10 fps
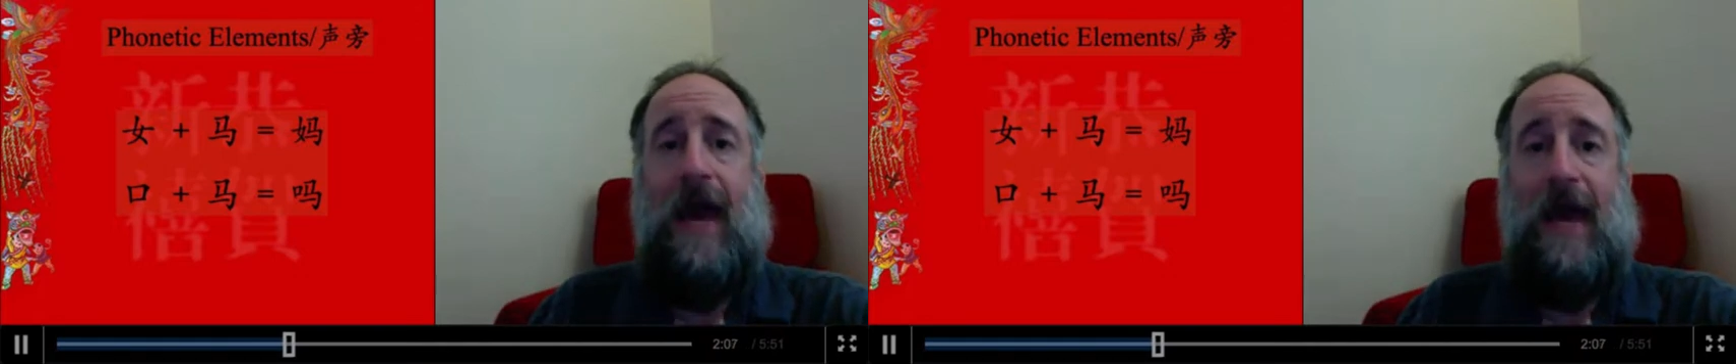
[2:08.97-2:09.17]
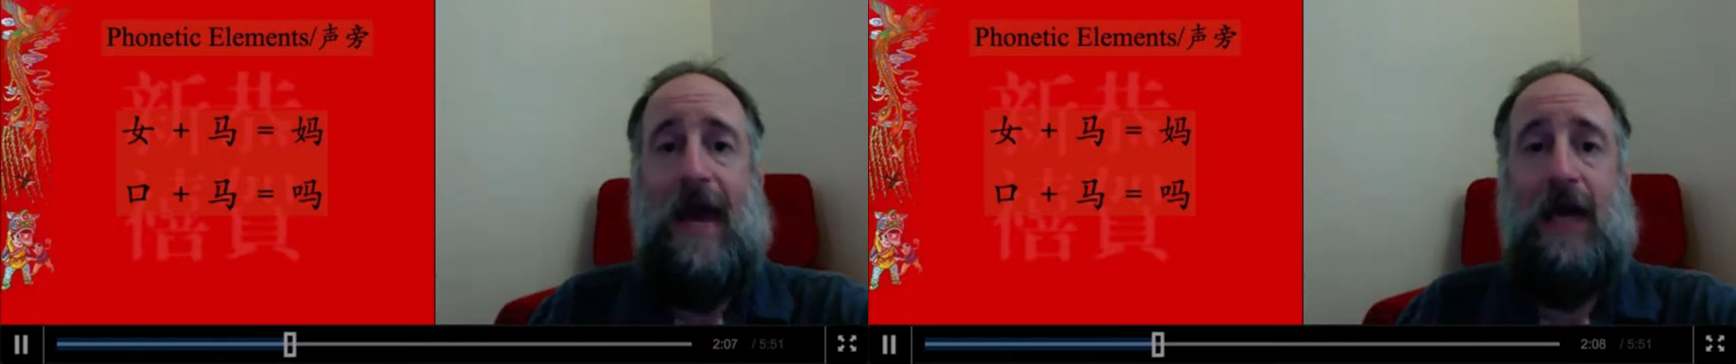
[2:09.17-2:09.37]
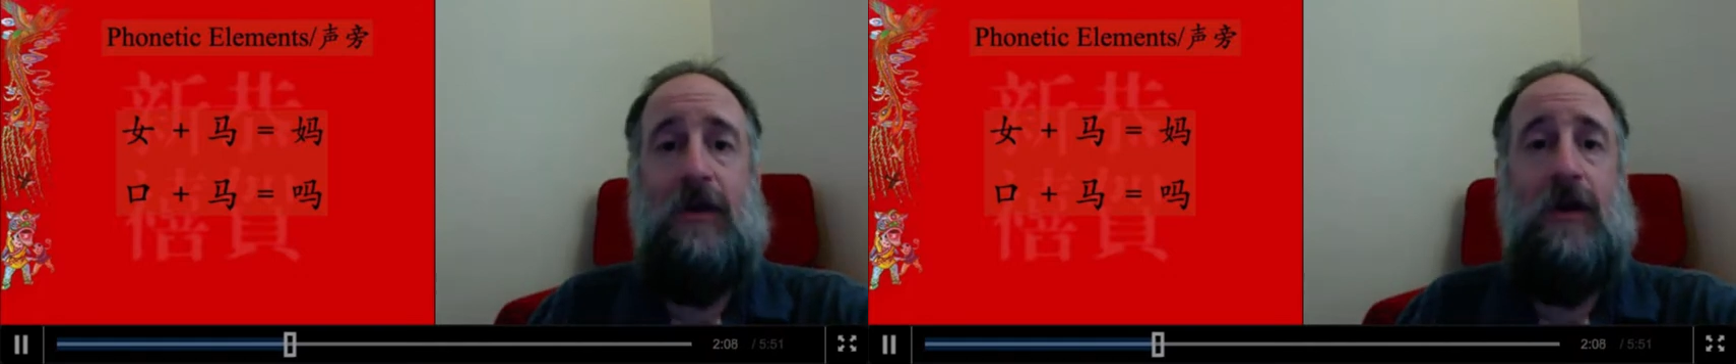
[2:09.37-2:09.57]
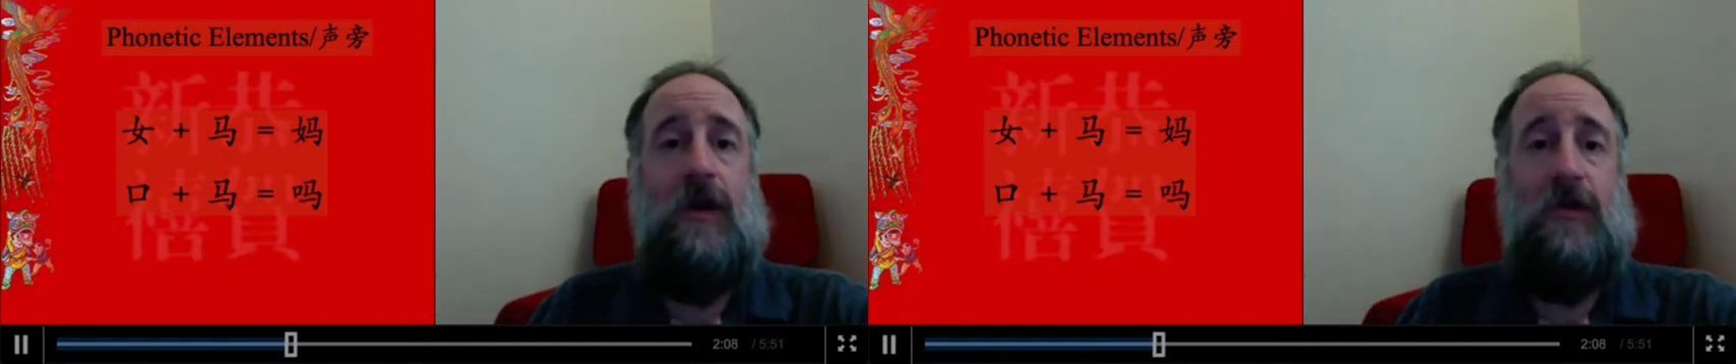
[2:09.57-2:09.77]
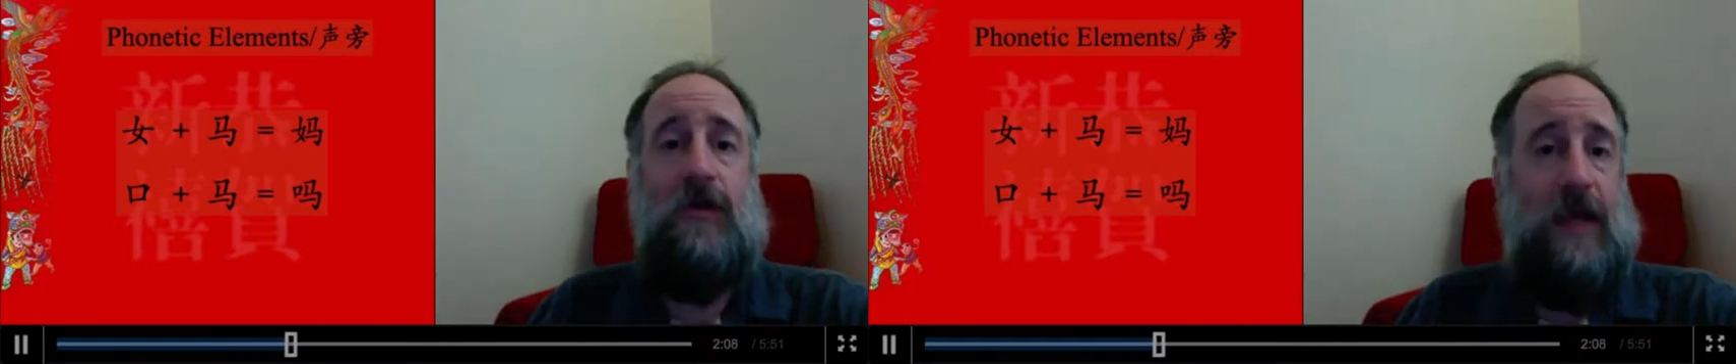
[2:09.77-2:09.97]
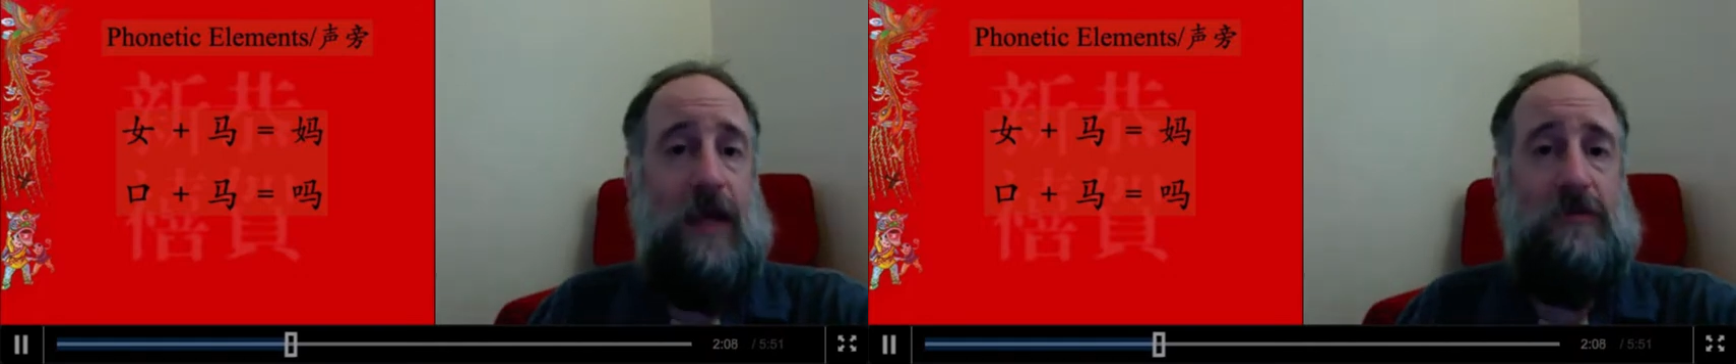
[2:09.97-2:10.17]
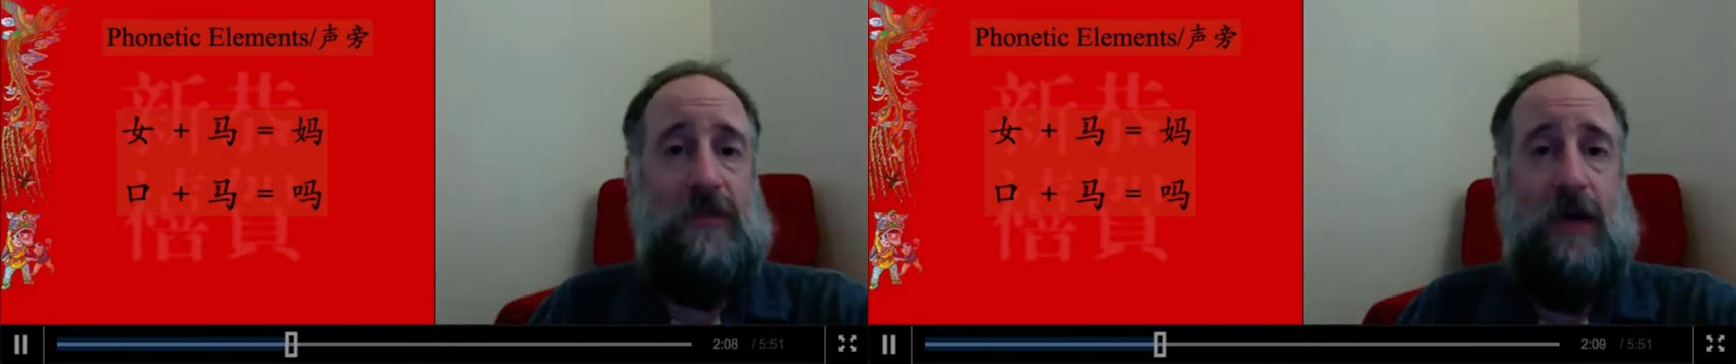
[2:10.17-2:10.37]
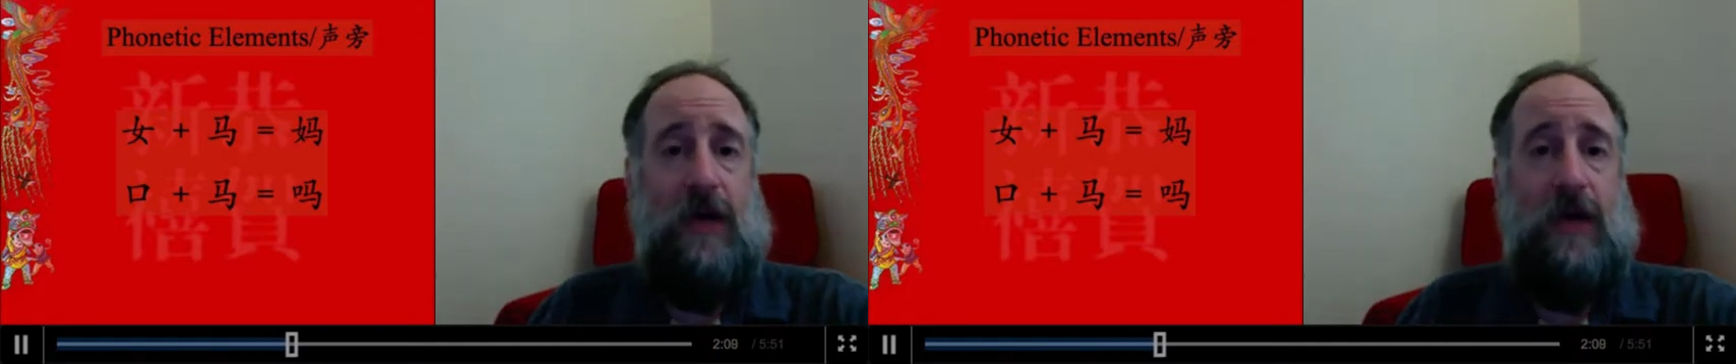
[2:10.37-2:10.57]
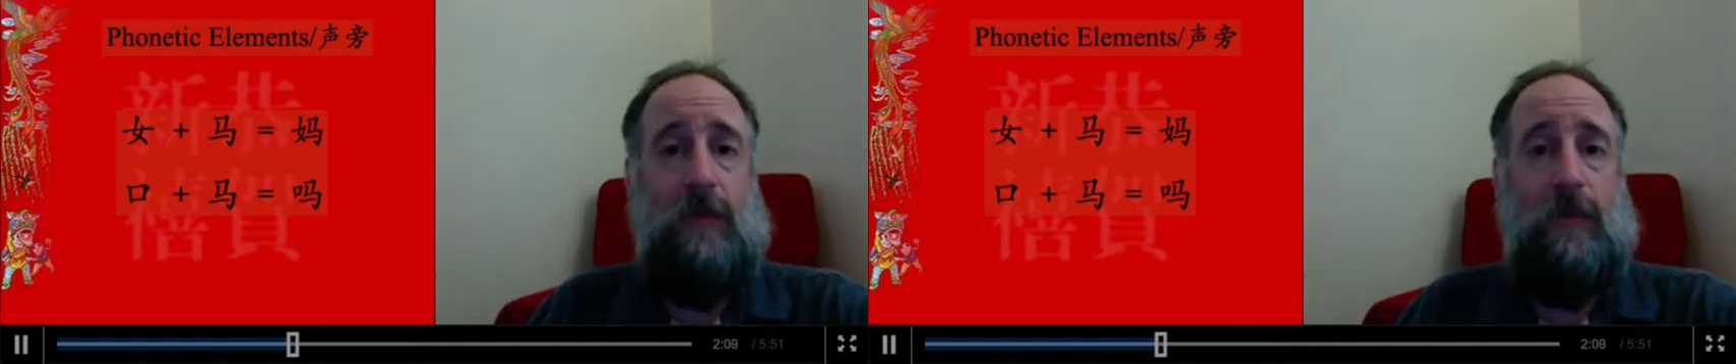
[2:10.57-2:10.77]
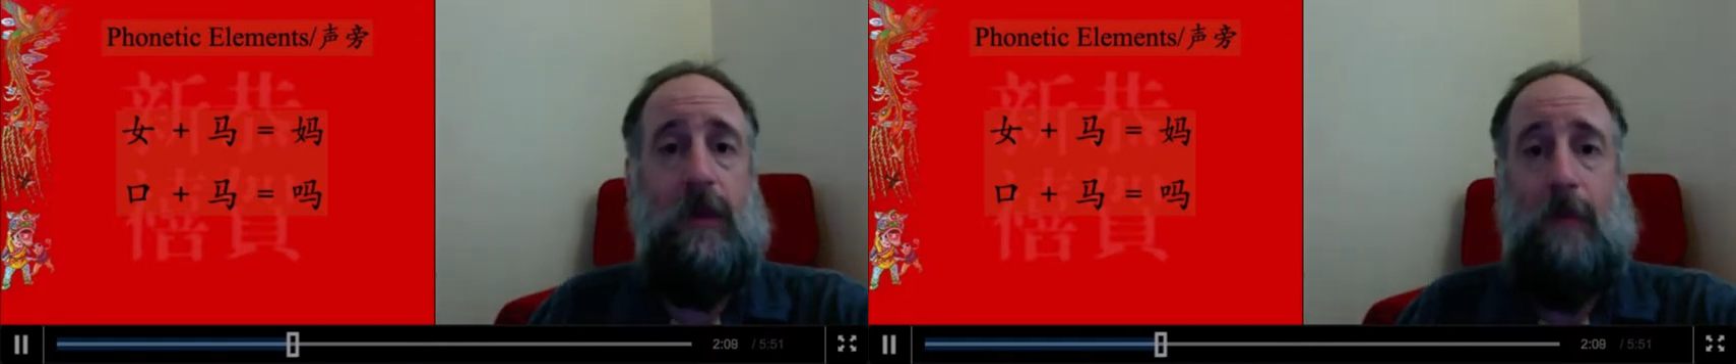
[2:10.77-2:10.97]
and the same sound element,